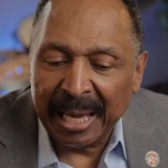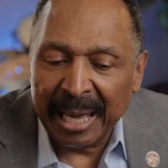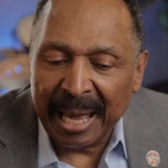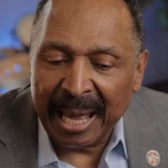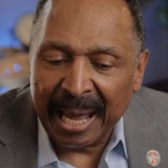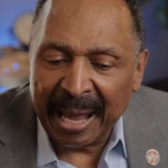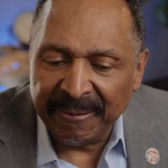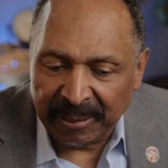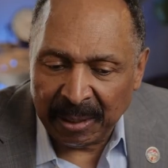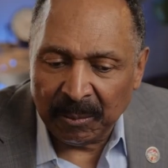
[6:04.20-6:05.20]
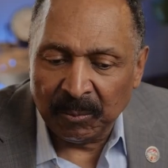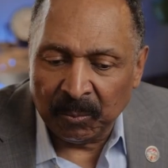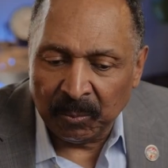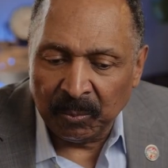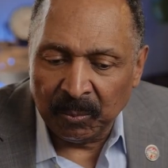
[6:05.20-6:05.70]
I think
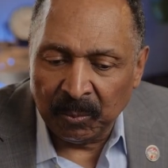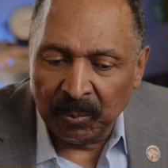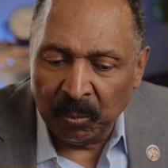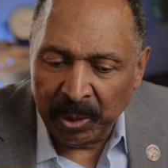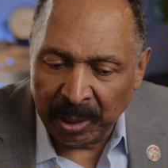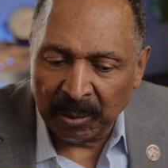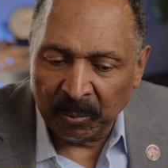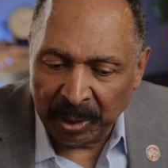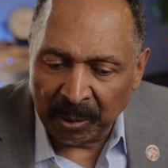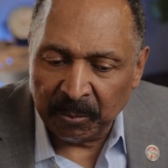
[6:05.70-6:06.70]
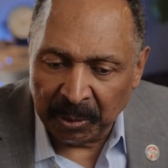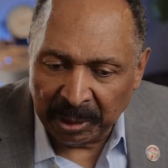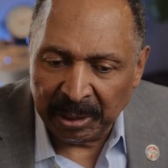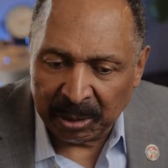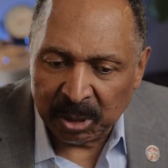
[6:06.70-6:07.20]
we are
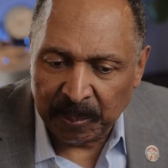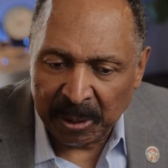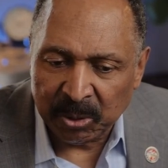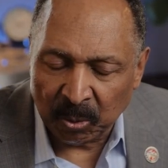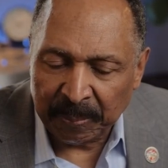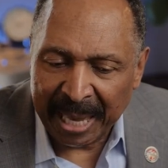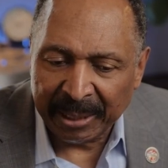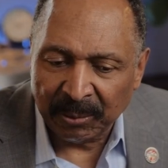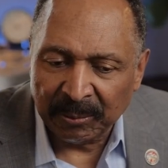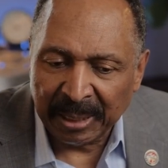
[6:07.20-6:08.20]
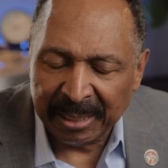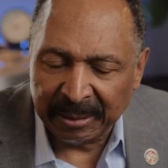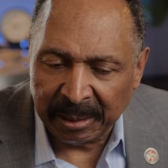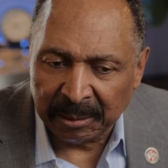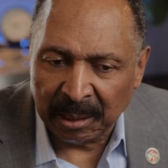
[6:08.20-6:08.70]
really in a spiritual battle. I
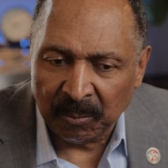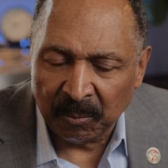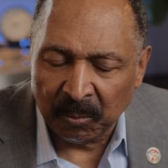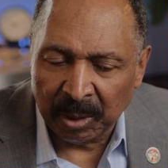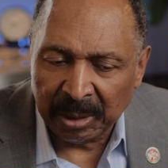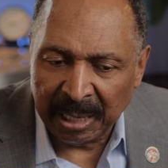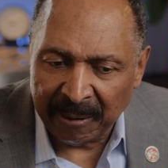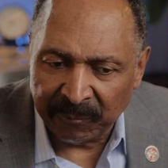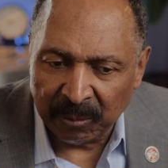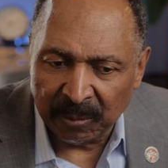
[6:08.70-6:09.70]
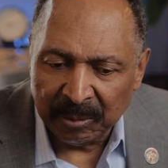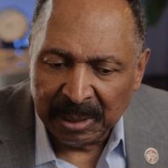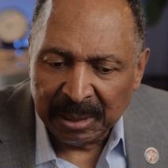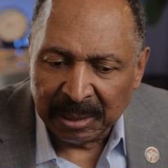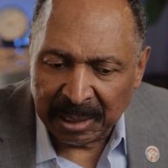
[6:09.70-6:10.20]
think that whatever
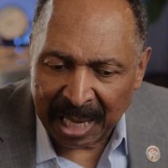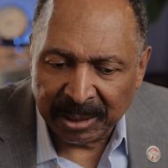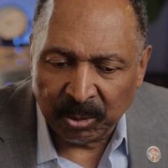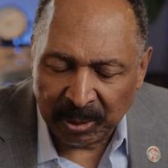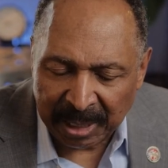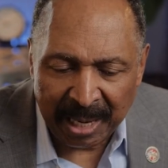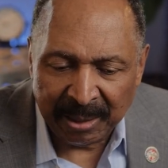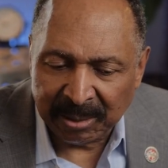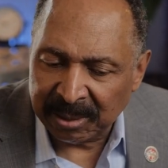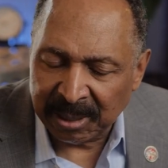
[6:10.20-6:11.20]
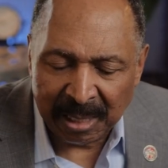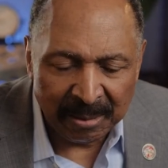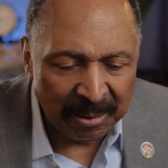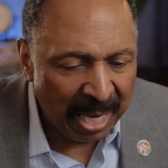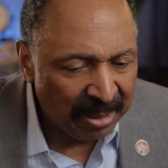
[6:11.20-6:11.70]
God creates,
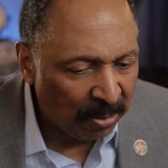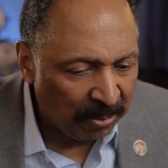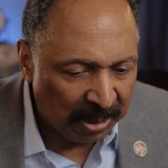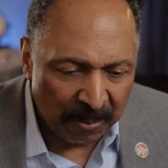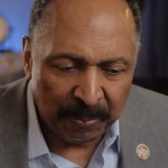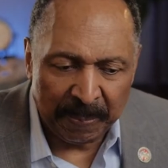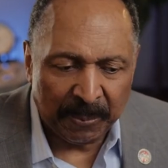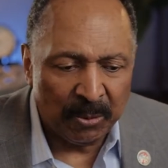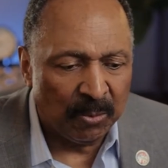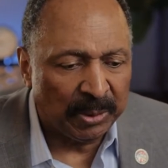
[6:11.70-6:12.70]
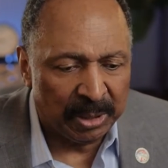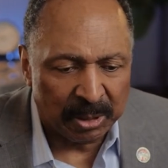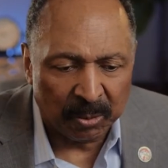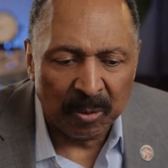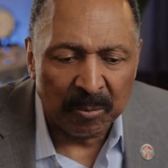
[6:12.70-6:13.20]
and I know there are people who will
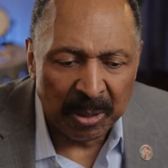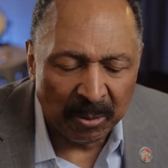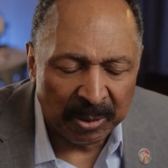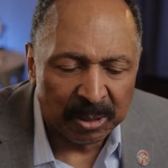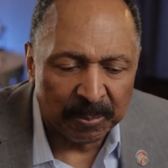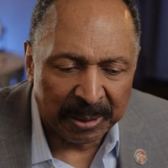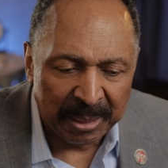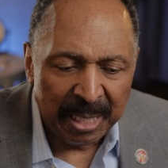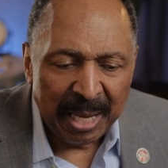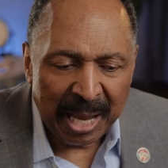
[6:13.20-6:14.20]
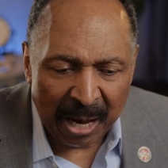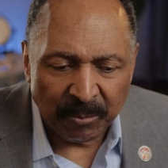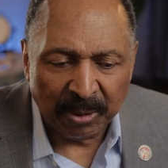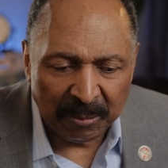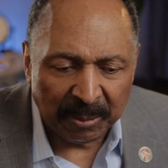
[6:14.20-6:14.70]
disagree with me on this, but I
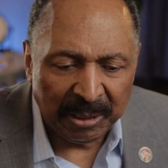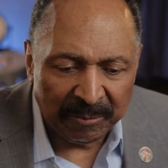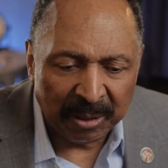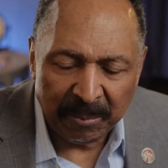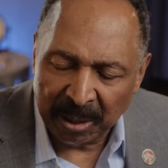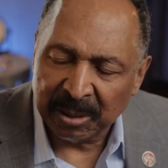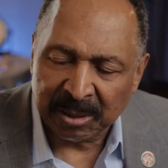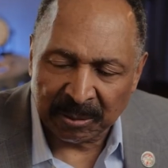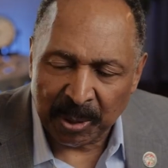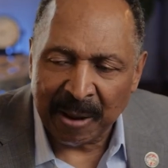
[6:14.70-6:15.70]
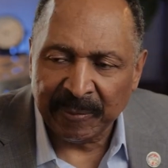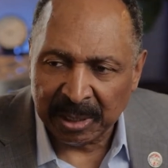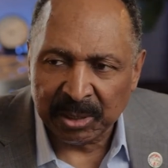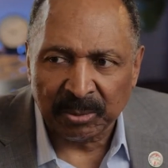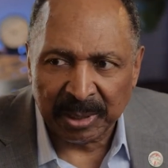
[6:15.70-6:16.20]
really believe that America is a
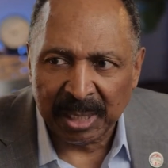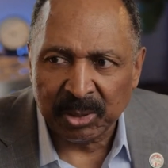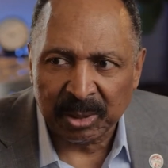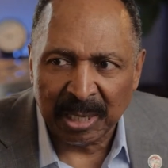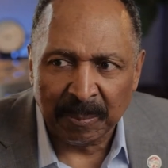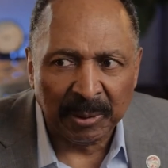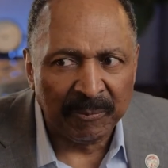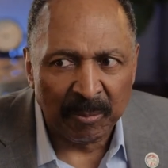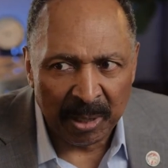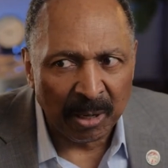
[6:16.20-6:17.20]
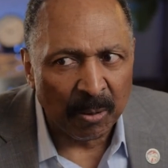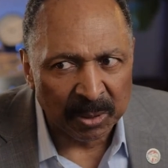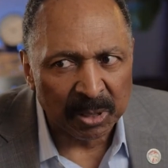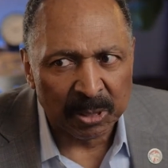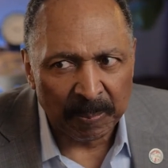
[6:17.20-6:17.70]
providential nation. I believe America
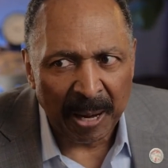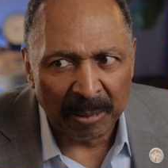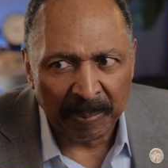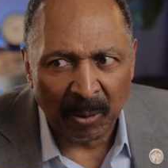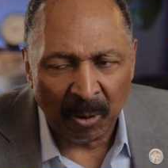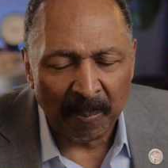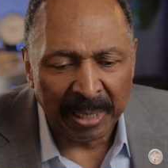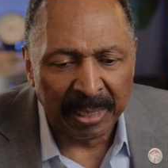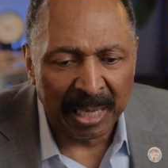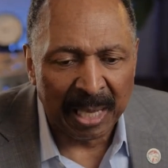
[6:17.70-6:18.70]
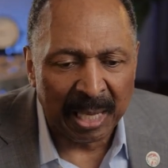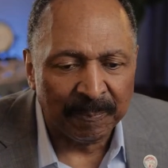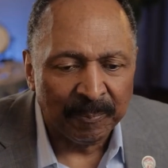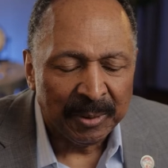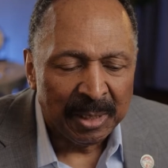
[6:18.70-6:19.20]
was inspired by Almighty
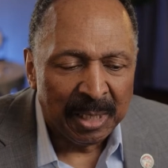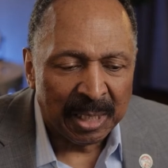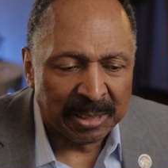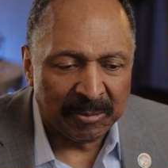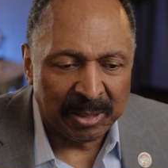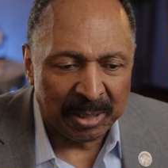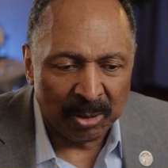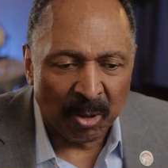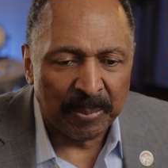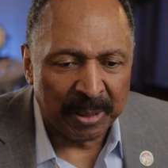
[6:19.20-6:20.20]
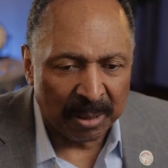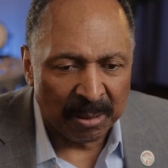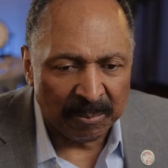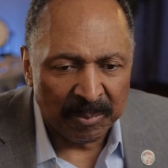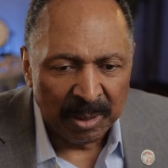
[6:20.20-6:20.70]
God. As I've said, as
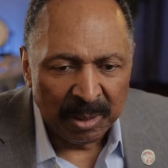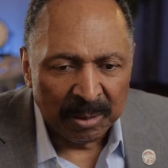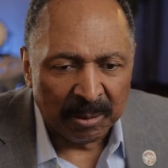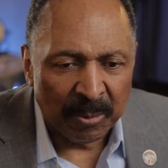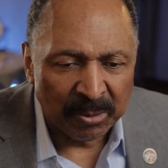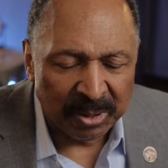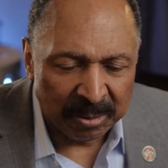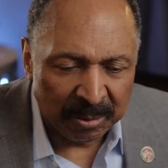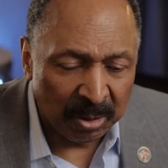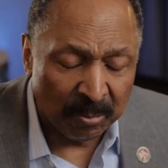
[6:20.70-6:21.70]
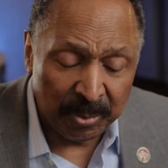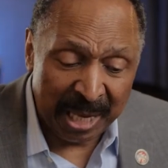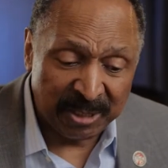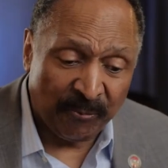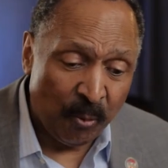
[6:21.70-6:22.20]

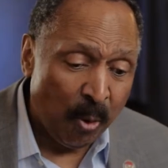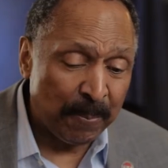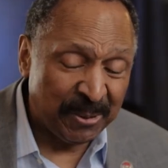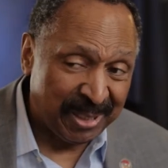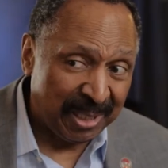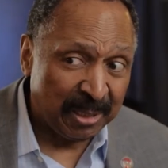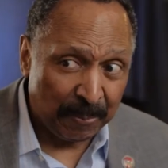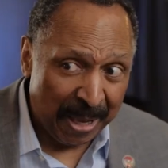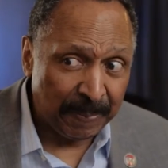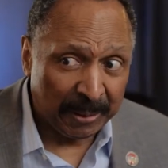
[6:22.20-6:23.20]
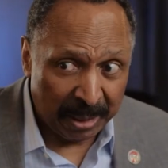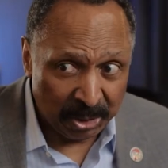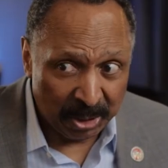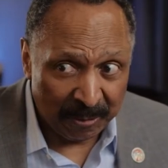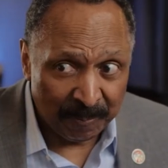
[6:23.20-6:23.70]
4% of the
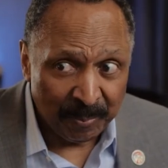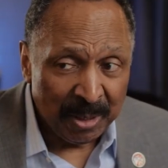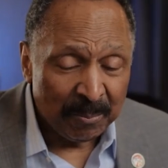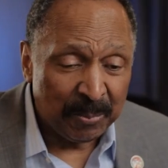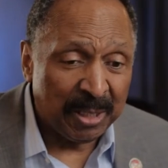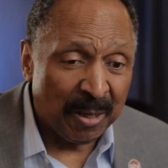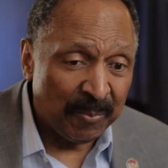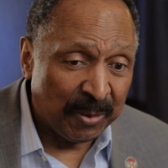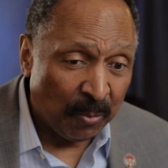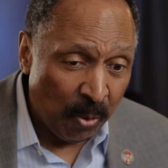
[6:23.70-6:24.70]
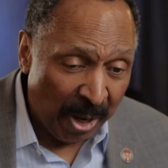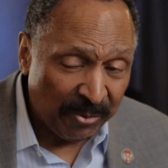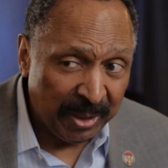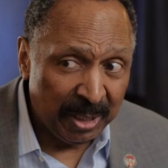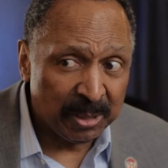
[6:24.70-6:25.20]
population, become the
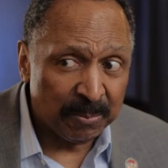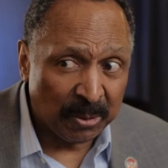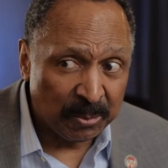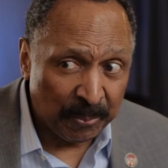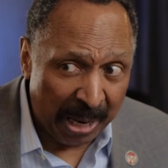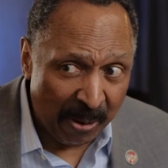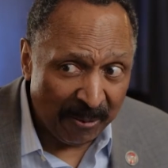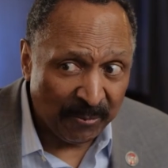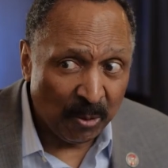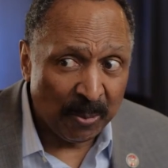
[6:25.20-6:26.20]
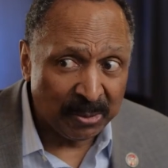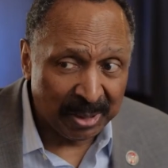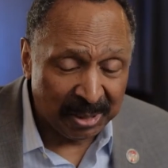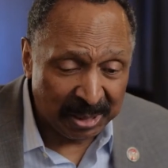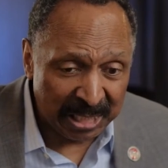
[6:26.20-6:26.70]
wealthiest, most powerful, most
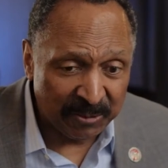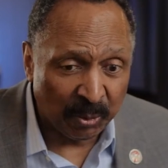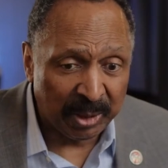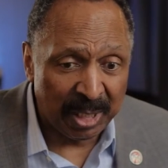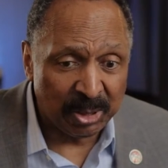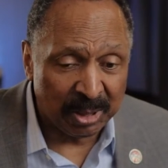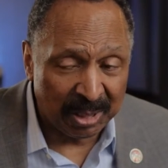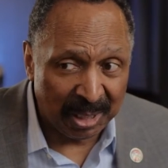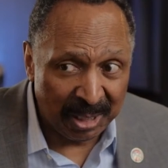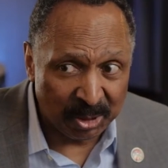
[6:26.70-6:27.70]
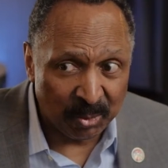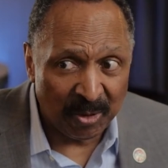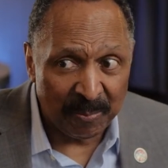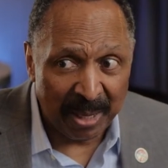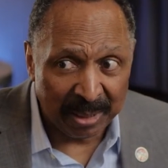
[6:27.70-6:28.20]
successful nation in the history
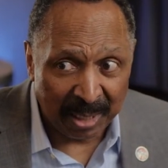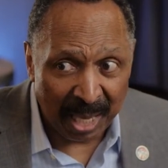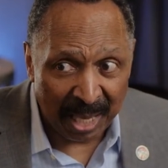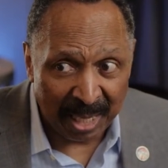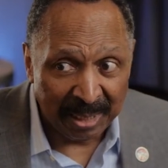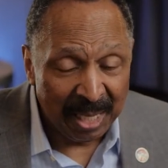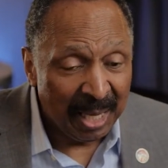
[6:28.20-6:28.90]
of mankind,